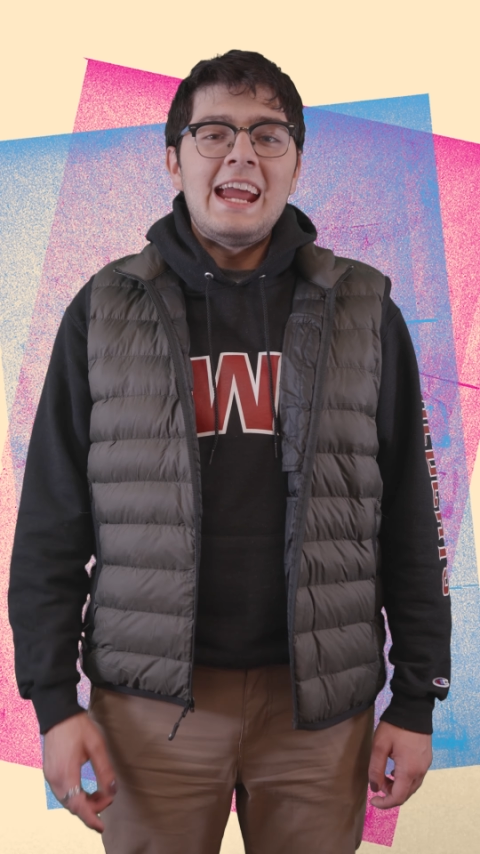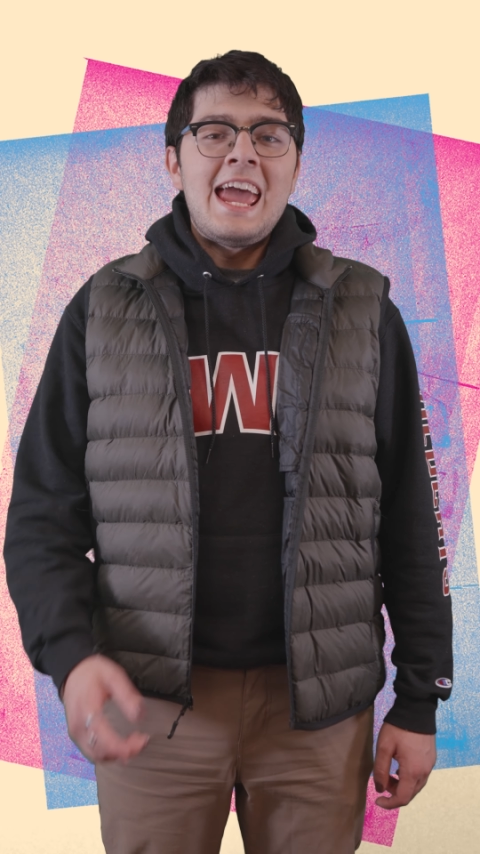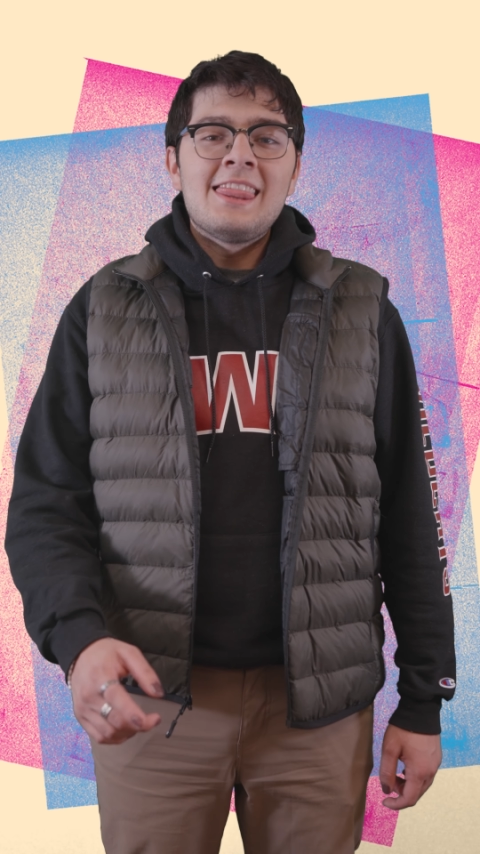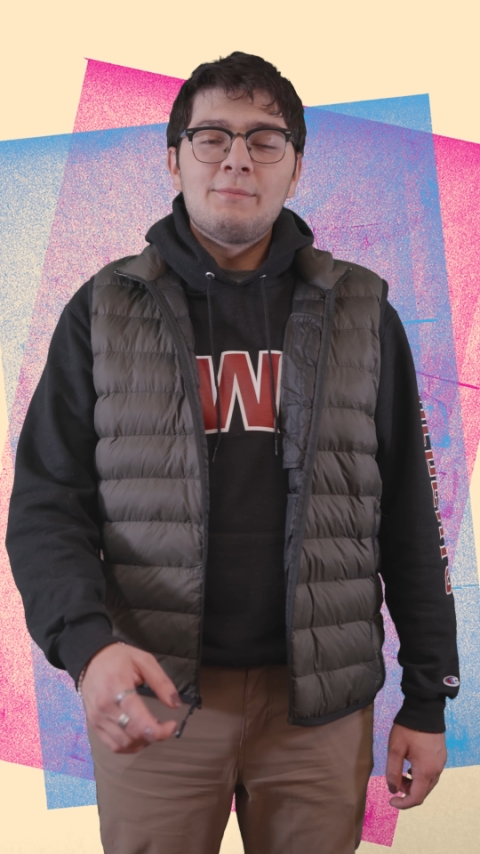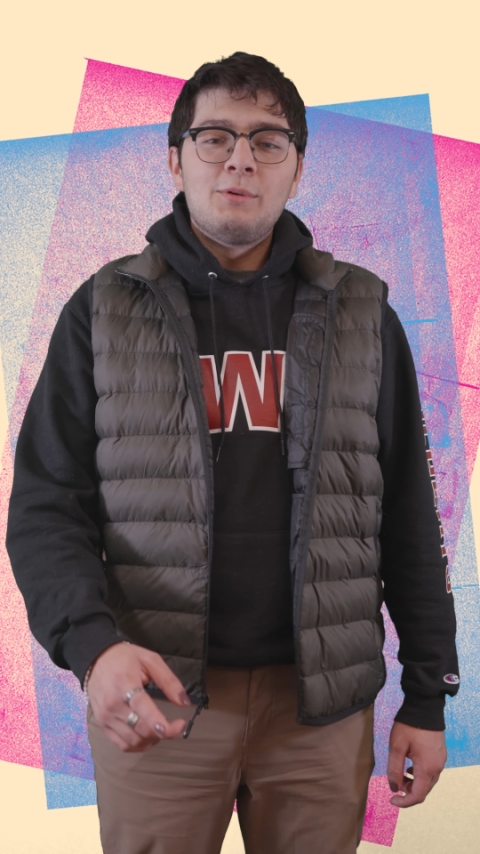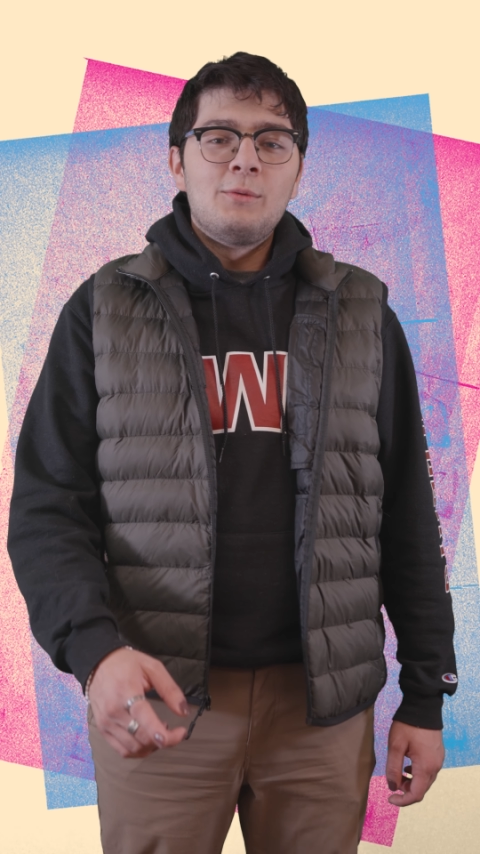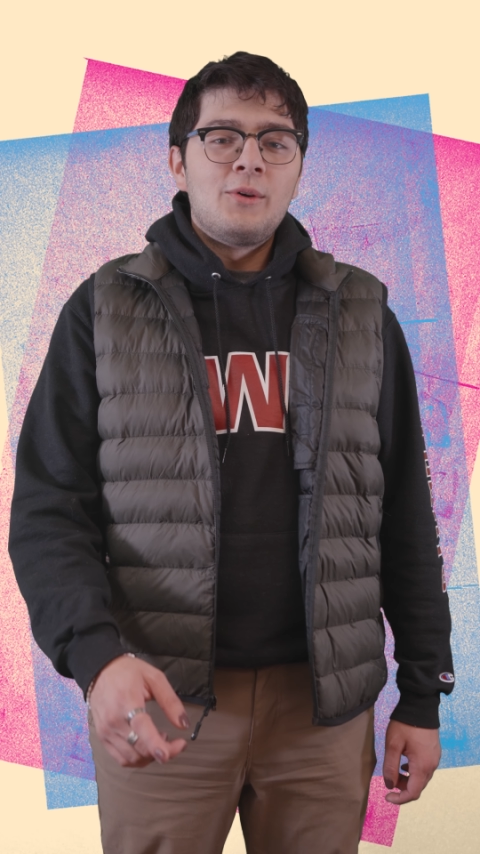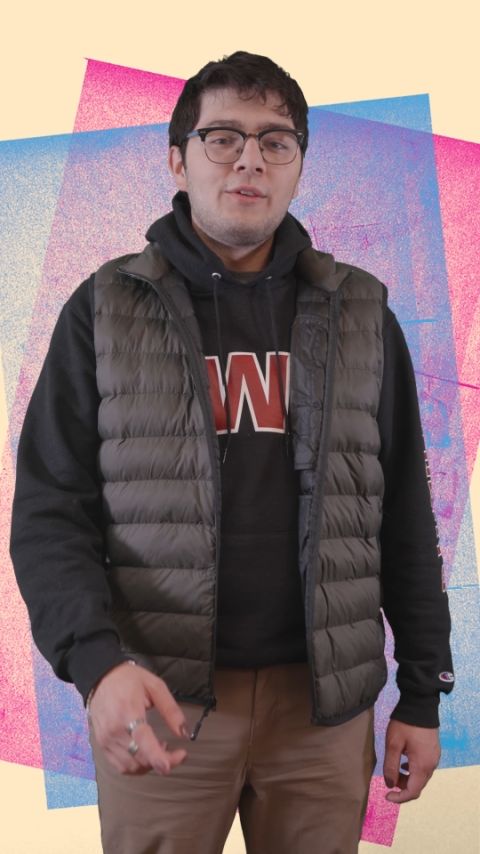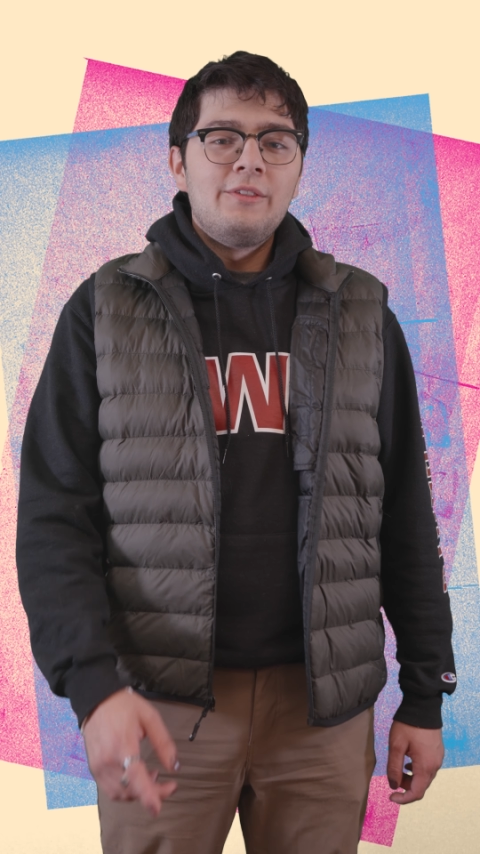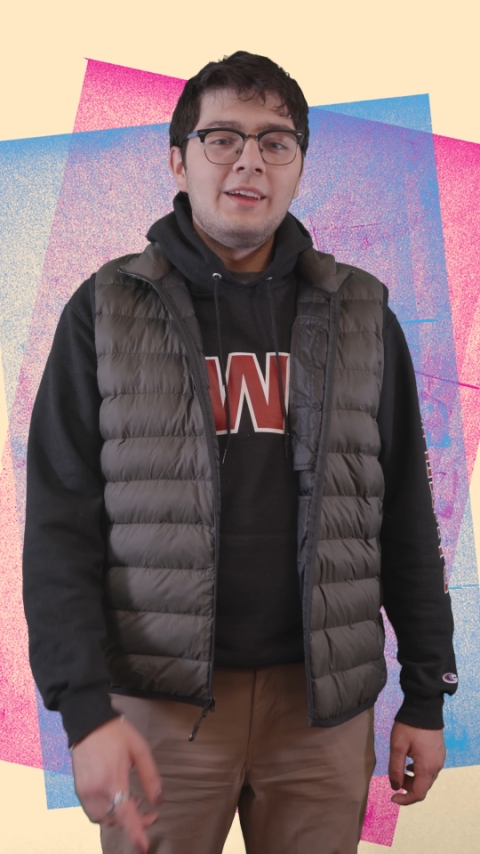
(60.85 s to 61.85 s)

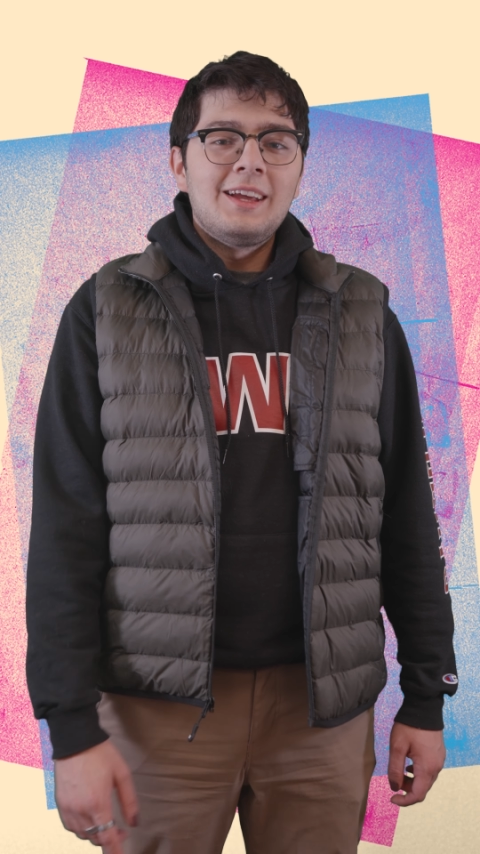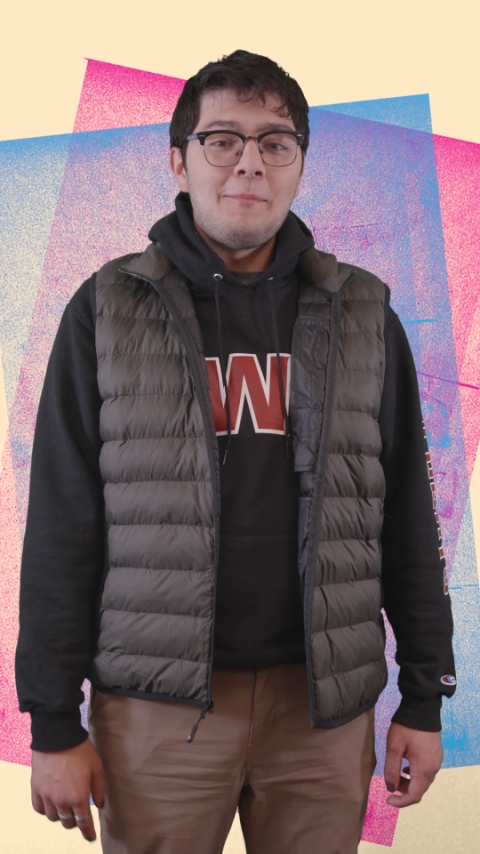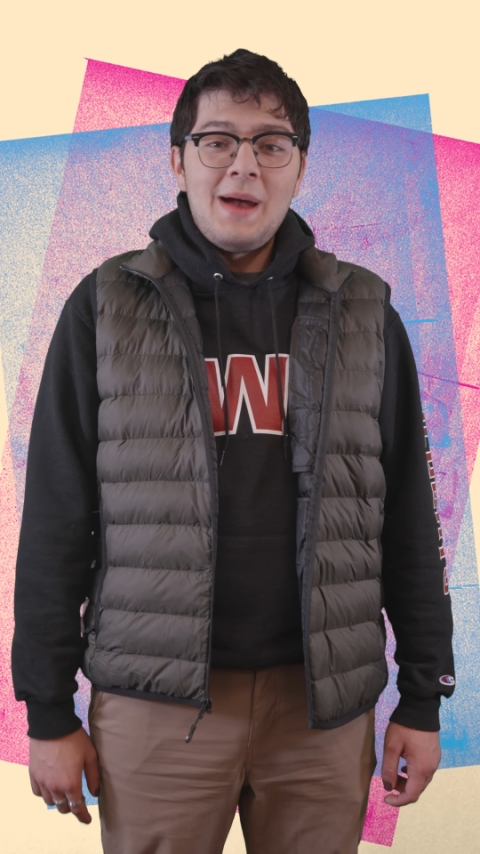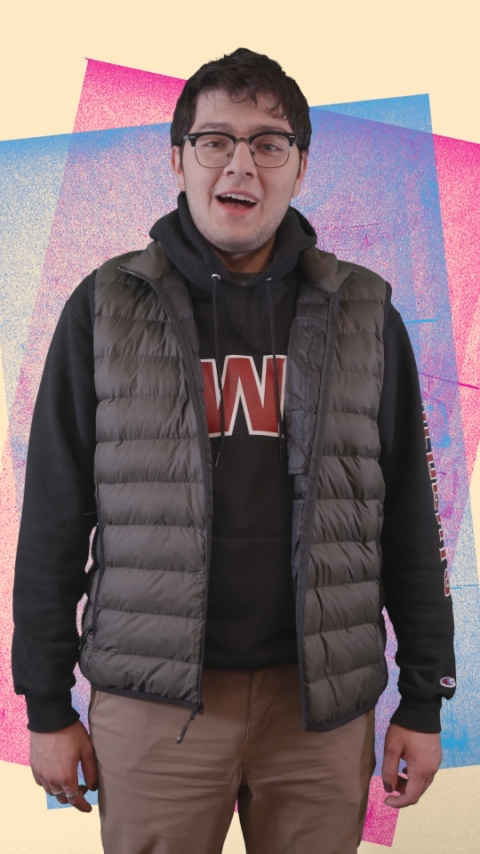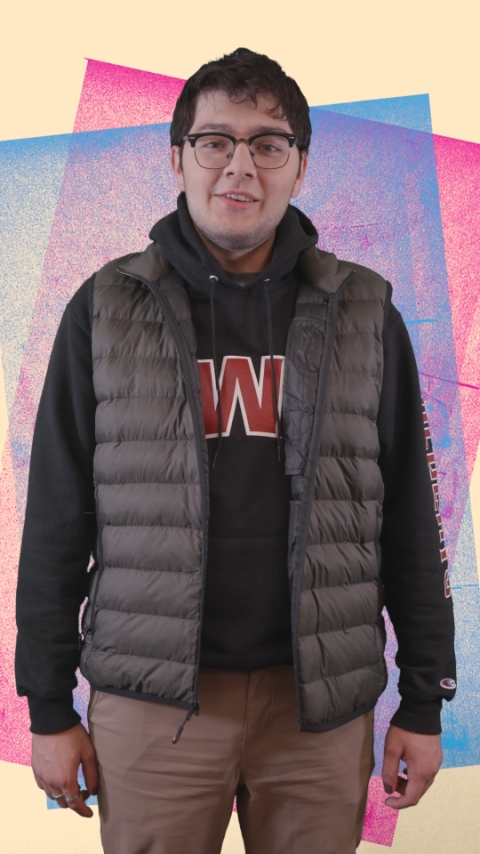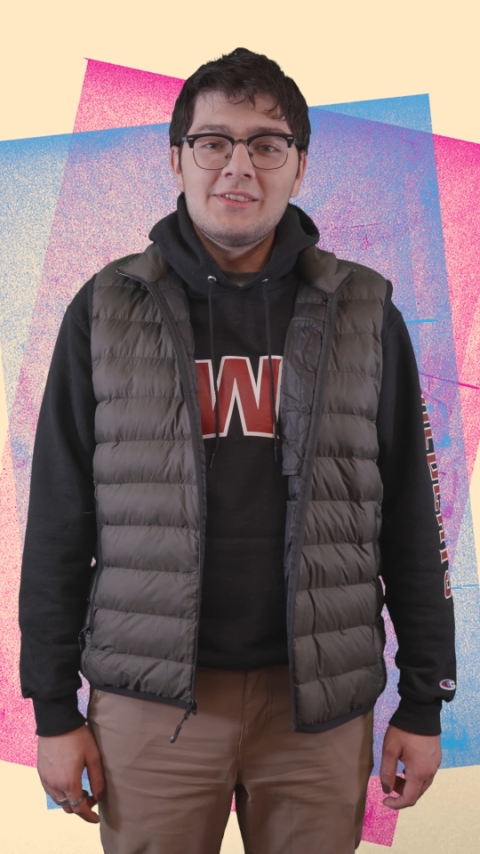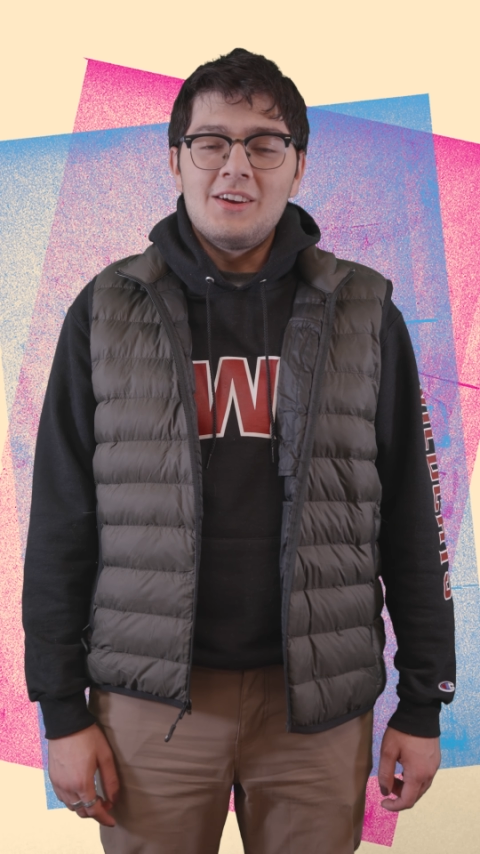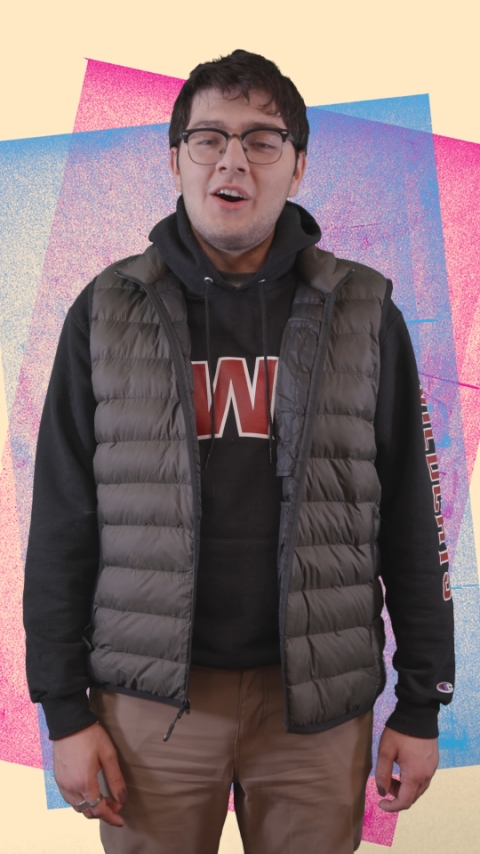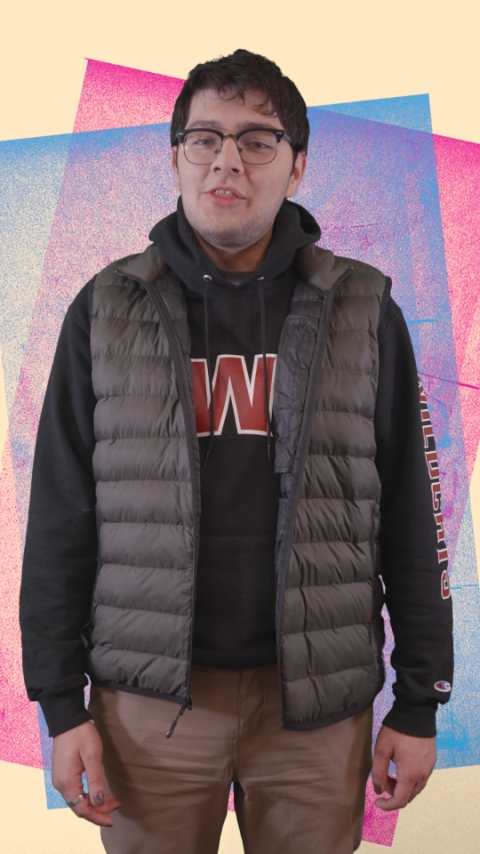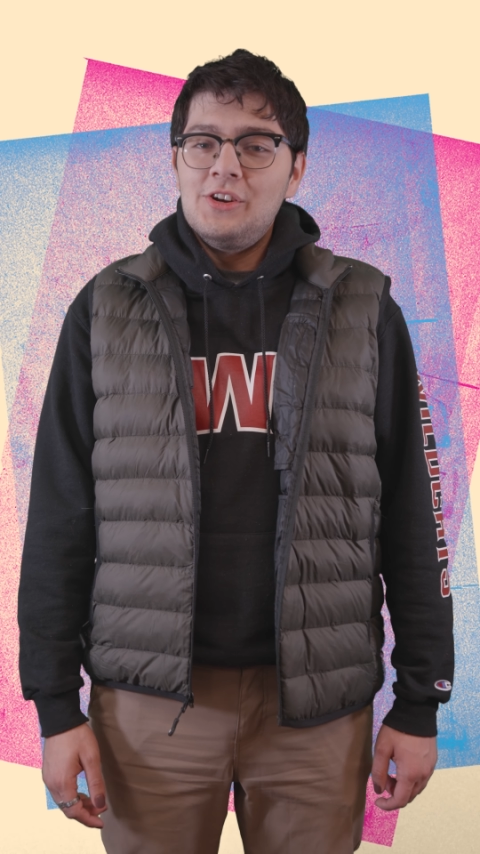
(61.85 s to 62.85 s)
Anthropomorphic pals on